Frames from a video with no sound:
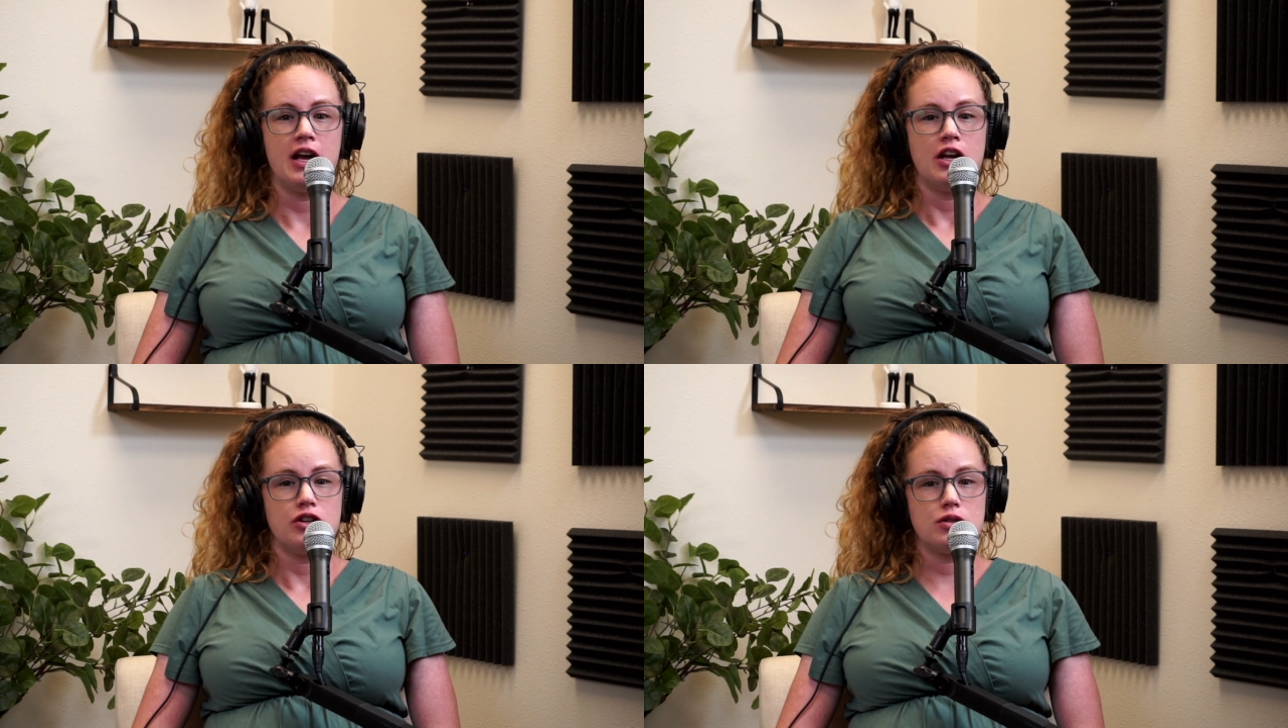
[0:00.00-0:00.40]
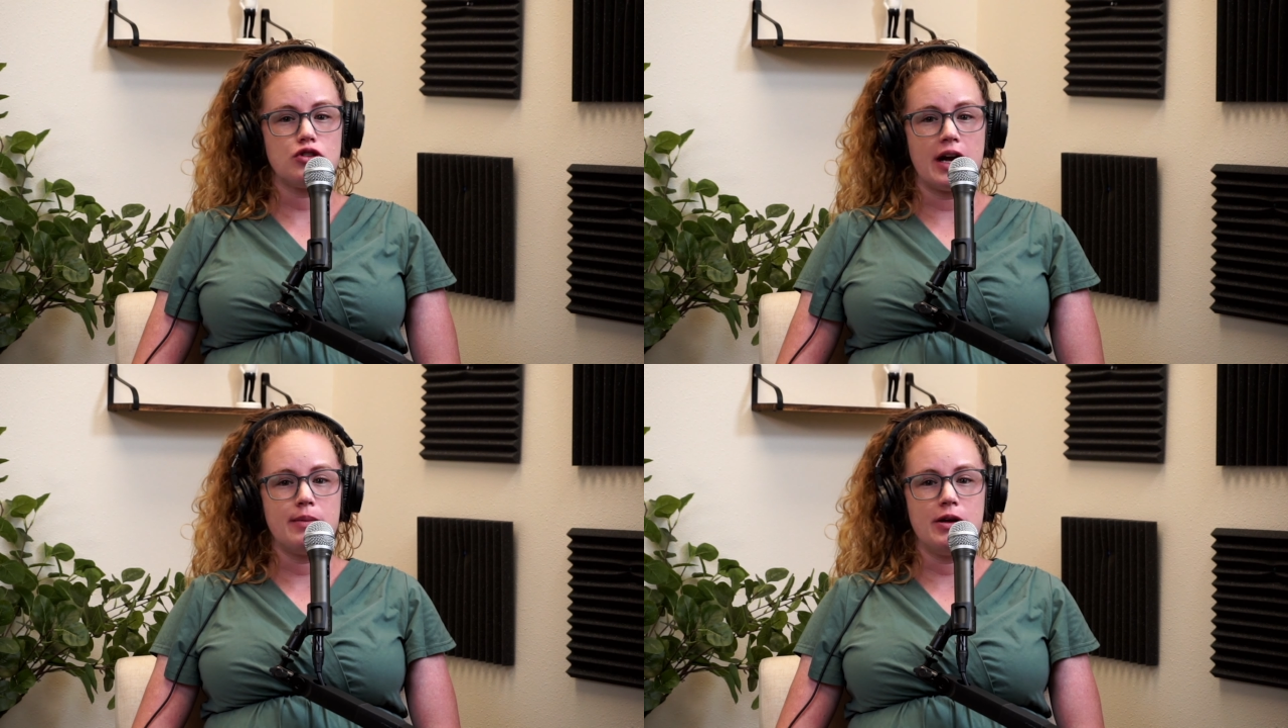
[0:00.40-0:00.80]
Just
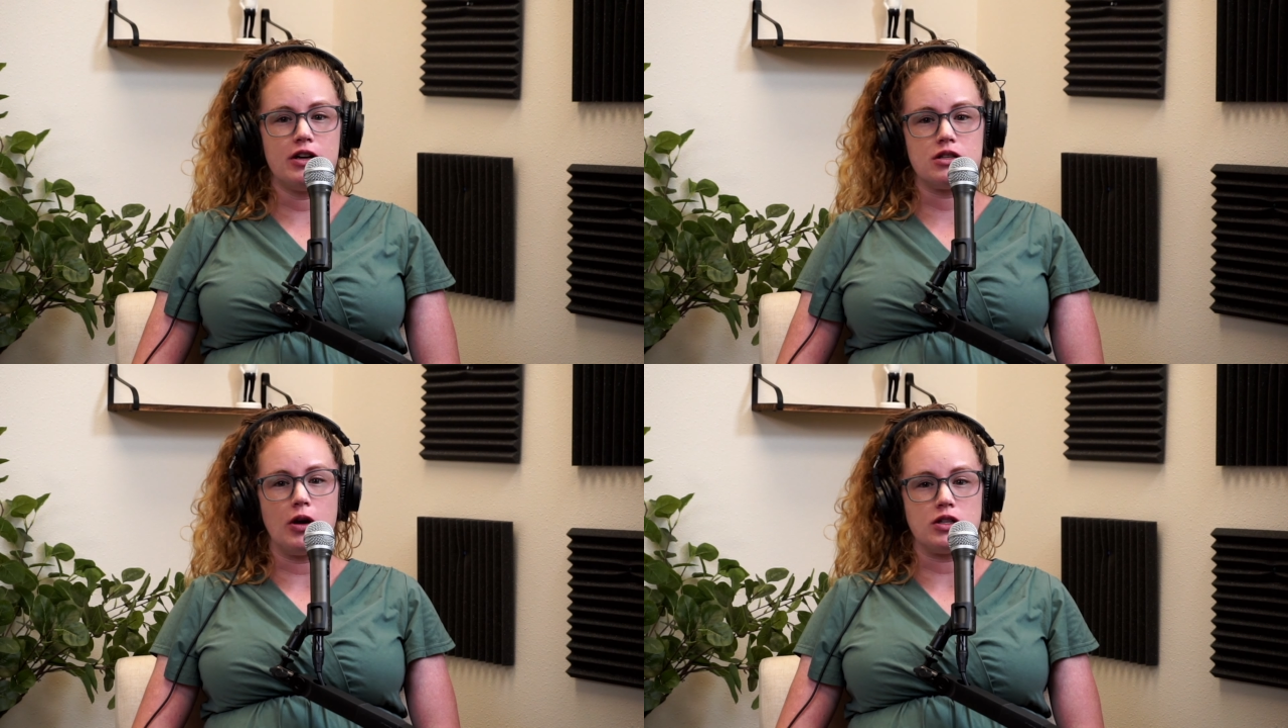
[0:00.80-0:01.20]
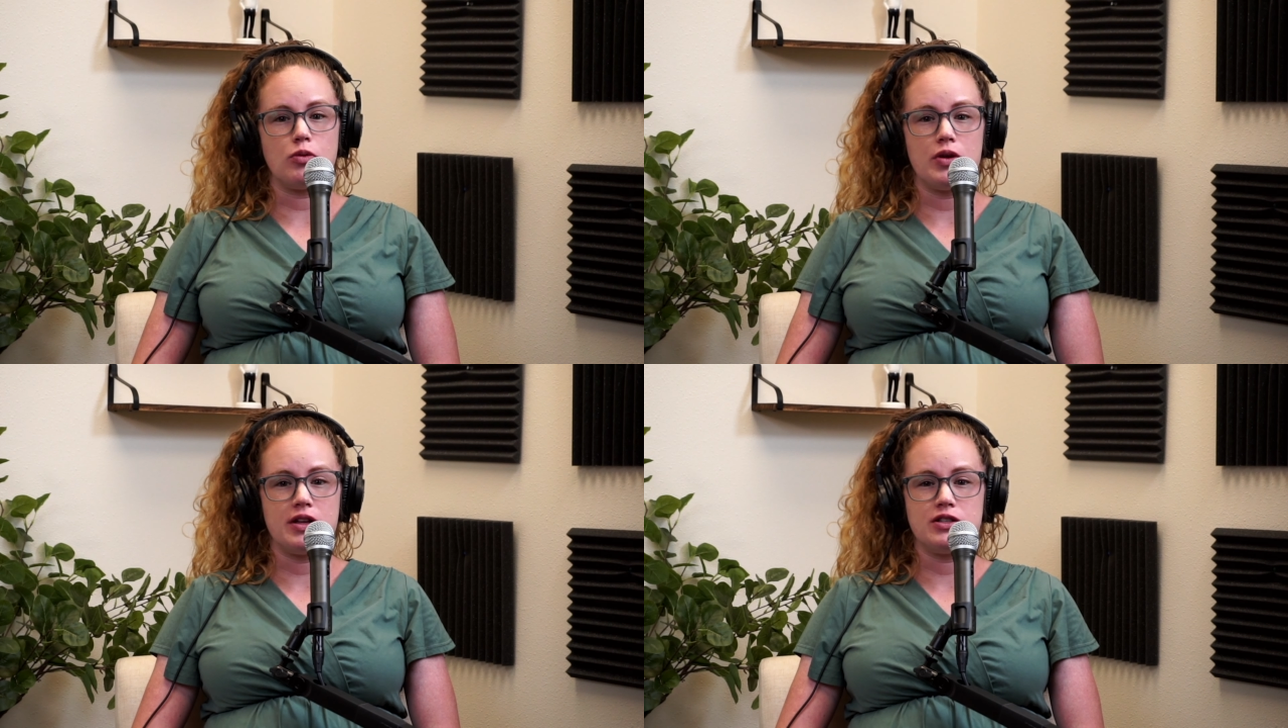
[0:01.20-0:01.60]
try and be responsible
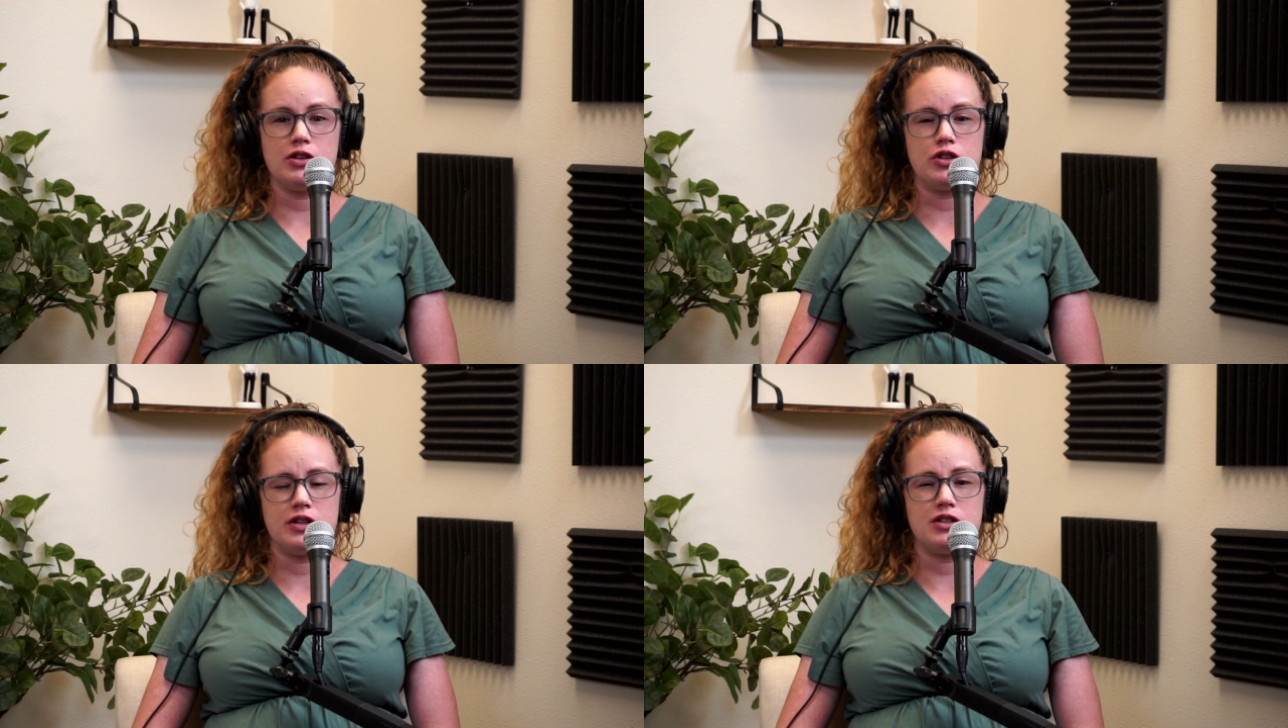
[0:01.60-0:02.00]
with this usage,